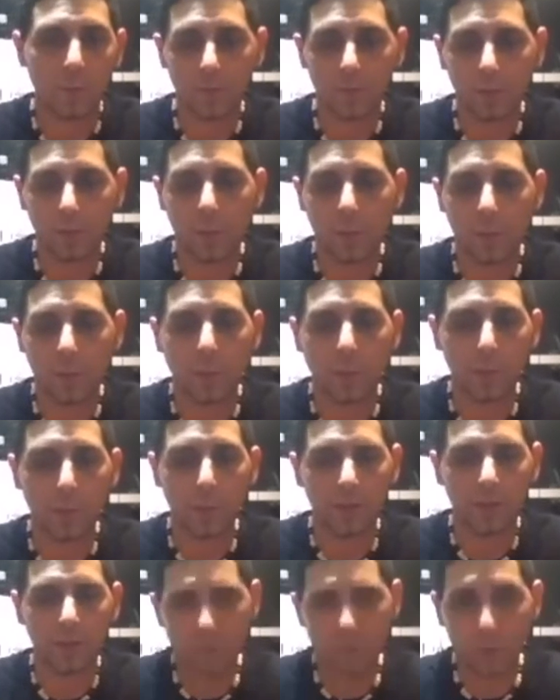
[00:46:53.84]
Whatever,
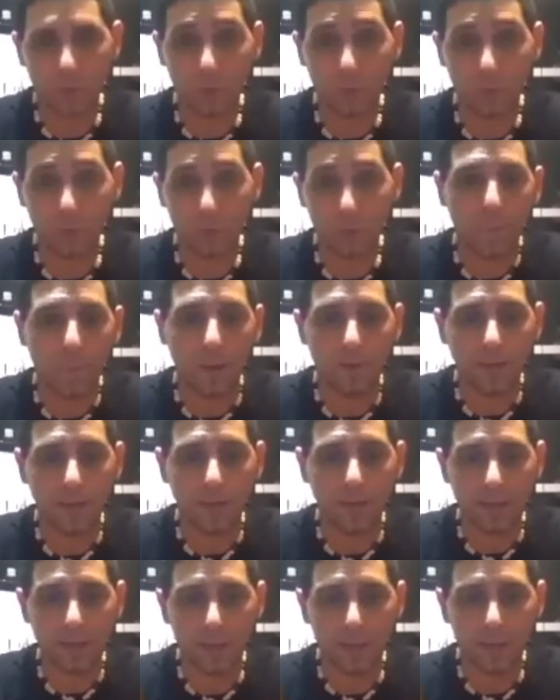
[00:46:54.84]
the purple
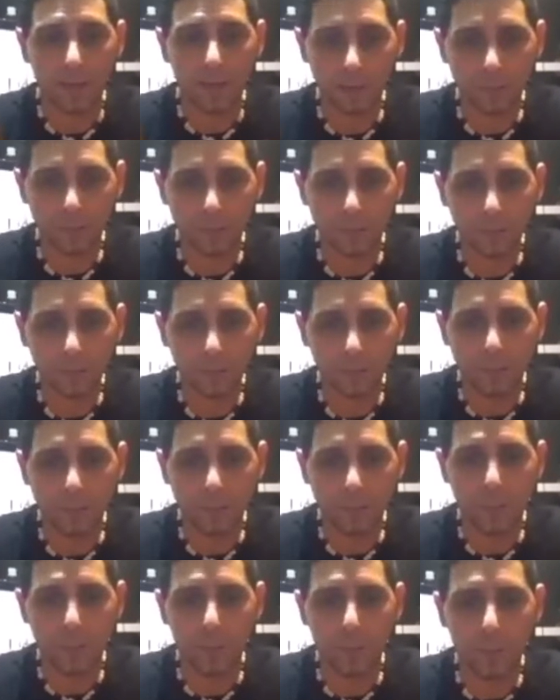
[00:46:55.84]
is gold.
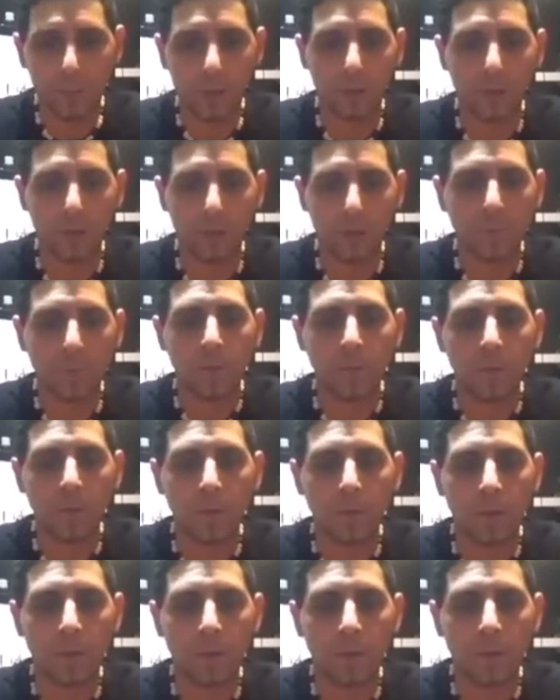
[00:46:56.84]
Okay, the violet
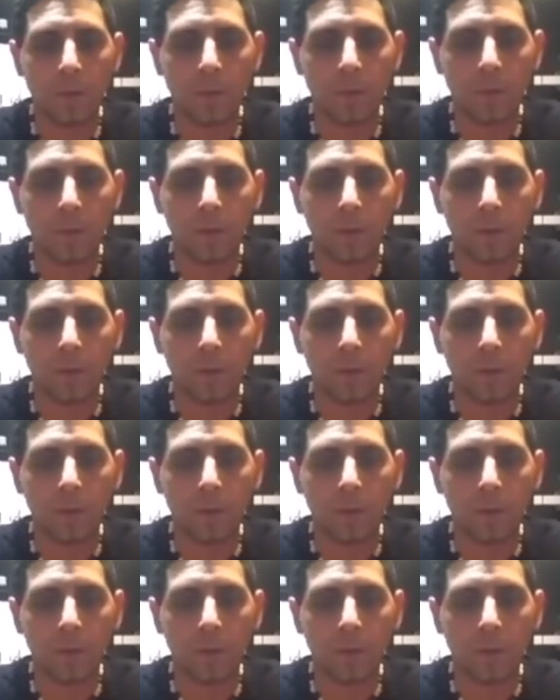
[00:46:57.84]
purple color.